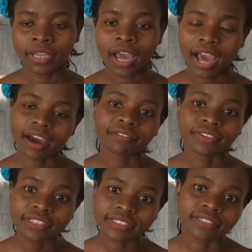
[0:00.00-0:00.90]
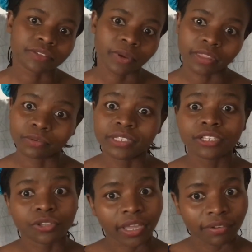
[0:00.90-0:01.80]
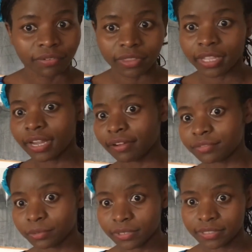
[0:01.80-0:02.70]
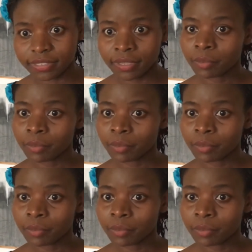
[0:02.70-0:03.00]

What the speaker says: have instances where they will need to care for their loved ones,